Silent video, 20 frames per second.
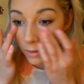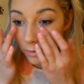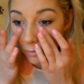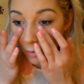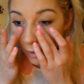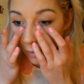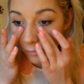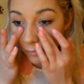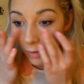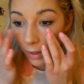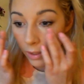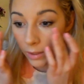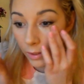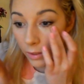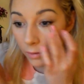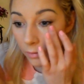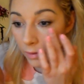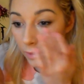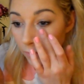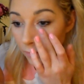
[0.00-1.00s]
It's great
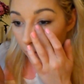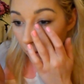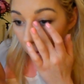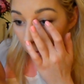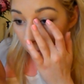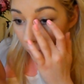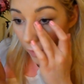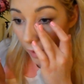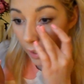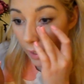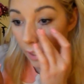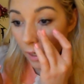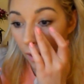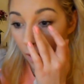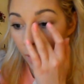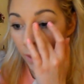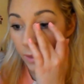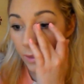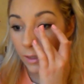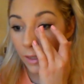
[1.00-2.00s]
value, it's very
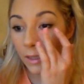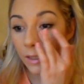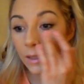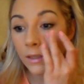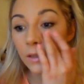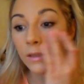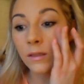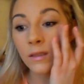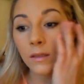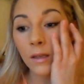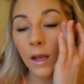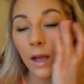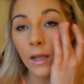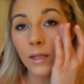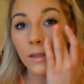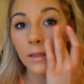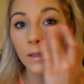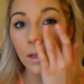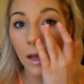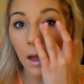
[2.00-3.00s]
light, and it just
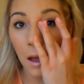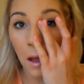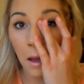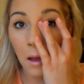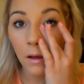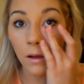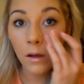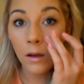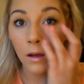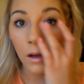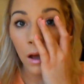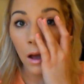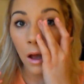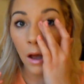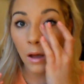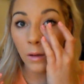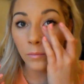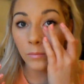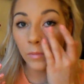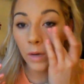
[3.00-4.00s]
adds that
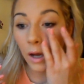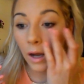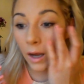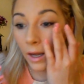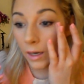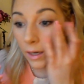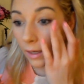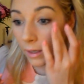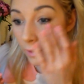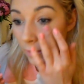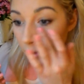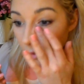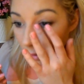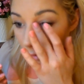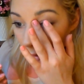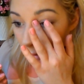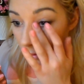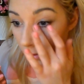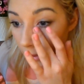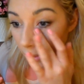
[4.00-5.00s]
highlight
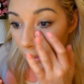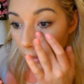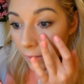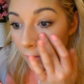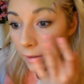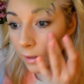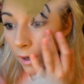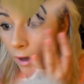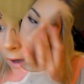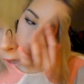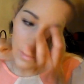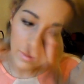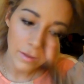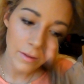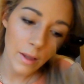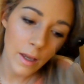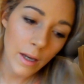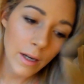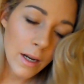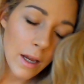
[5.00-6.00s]
to underneath the eye
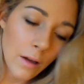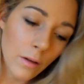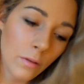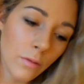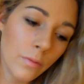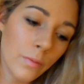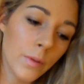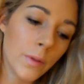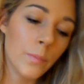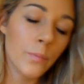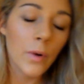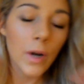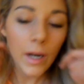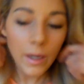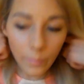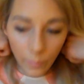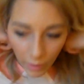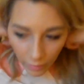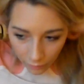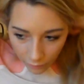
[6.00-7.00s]
area. Then I'll
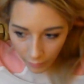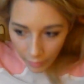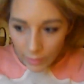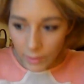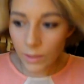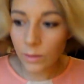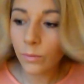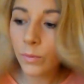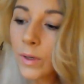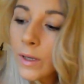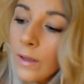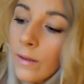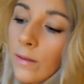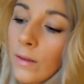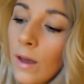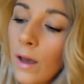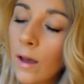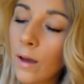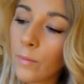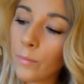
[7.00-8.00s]
spray my face
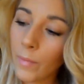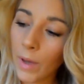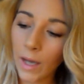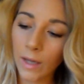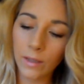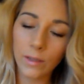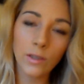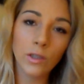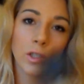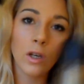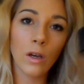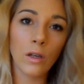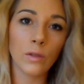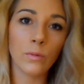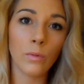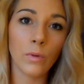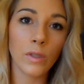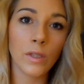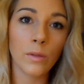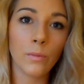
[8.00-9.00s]
with Max
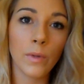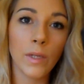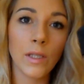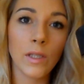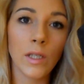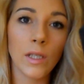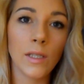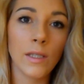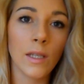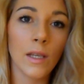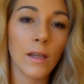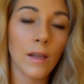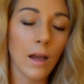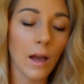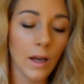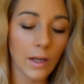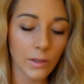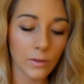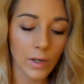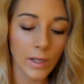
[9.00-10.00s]
Charged Water, which is a
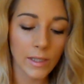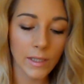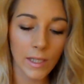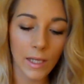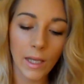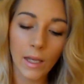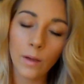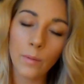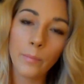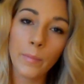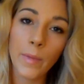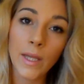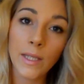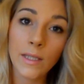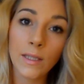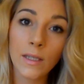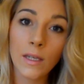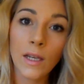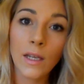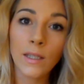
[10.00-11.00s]
hydrating
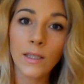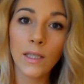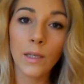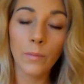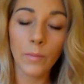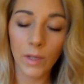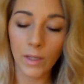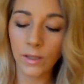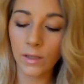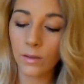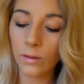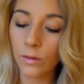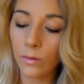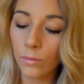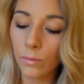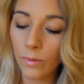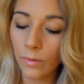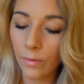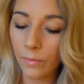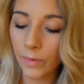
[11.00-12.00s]
mist similar
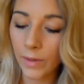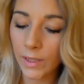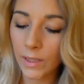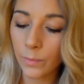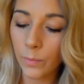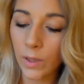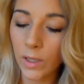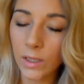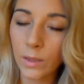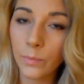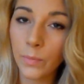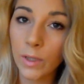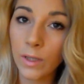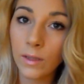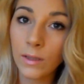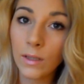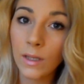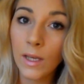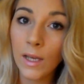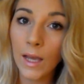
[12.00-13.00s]
to Fix Plus
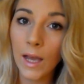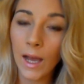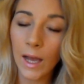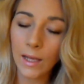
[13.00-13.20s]
but